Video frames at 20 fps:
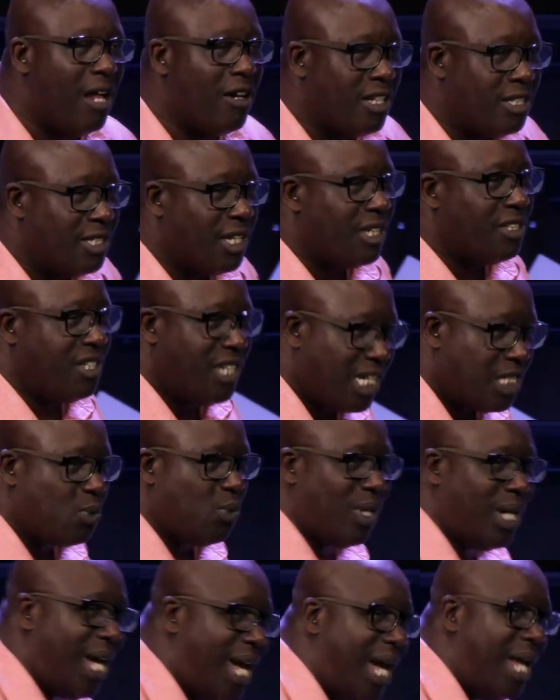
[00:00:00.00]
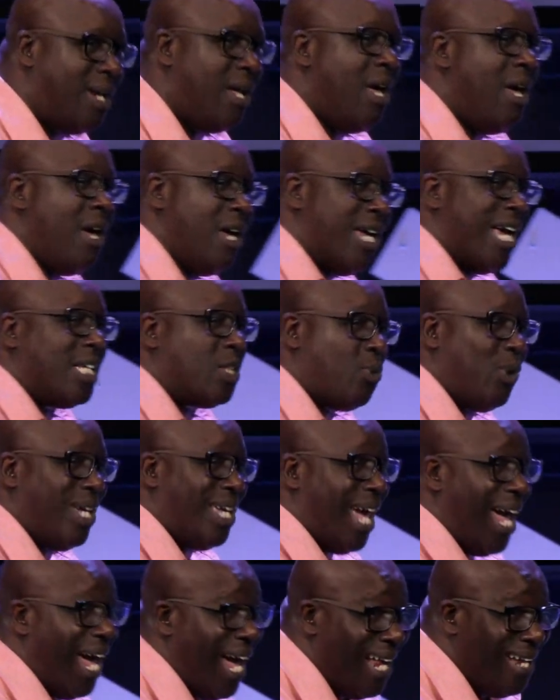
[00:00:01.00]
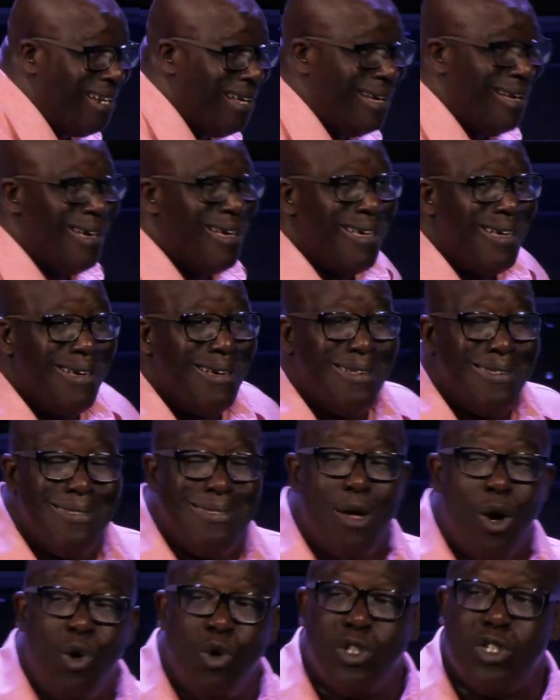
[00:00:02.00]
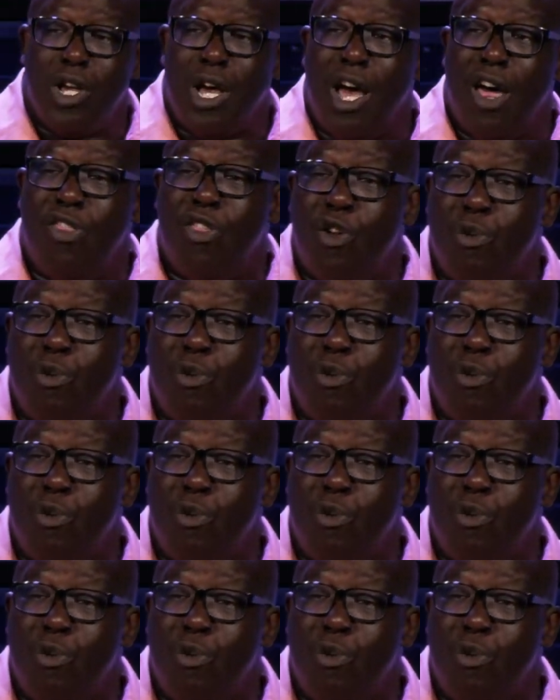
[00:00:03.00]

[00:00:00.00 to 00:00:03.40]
and says, Yes, we can, yes, we can, those other